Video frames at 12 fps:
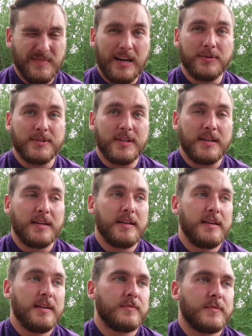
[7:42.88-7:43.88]
I would say
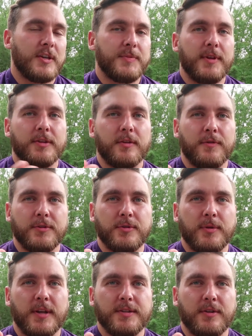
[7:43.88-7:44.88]
I spent like the first
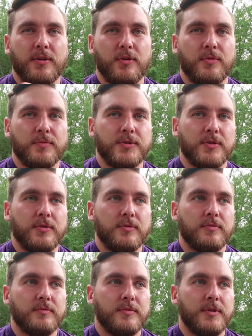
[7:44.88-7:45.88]
3 days at home, so
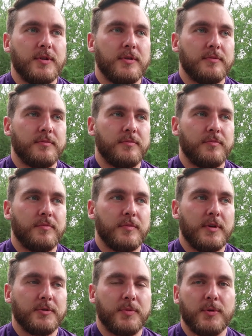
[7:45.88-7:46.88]
you know,
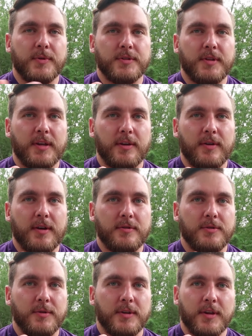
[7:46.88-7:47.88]
I was pretty much laying around
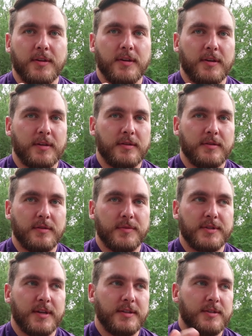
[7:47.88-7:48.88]
doing nothing
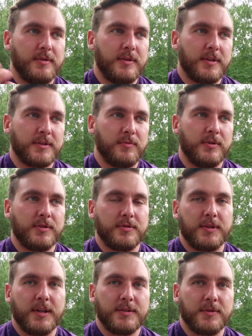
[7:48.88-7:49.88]
besides doing like some research
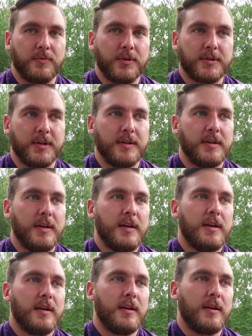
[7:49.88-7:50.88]
and getting some work done.
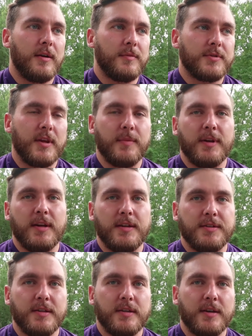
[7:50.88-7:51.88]
So that made it
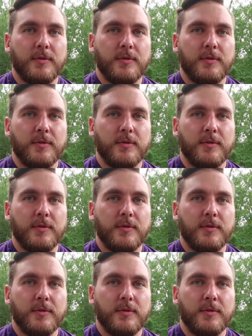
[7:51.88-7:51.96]
easy.